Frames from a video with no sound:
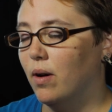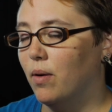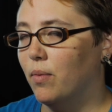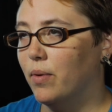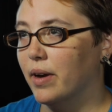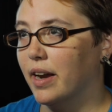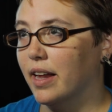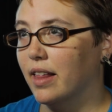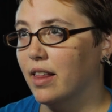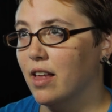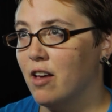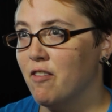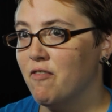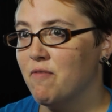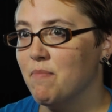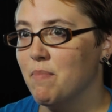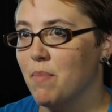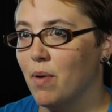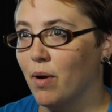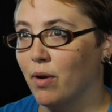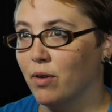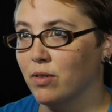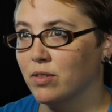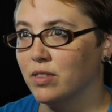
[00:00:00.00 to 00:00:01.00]
What I love
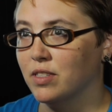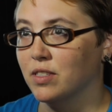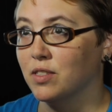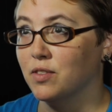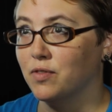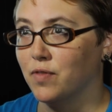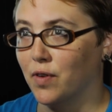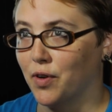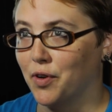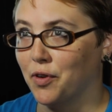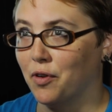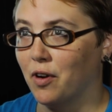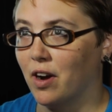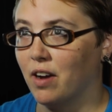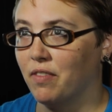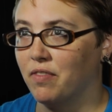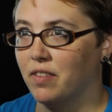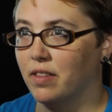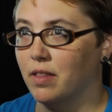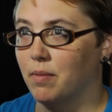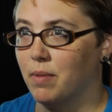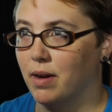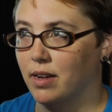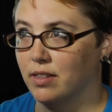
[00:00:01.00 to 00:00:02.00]
most is photographing the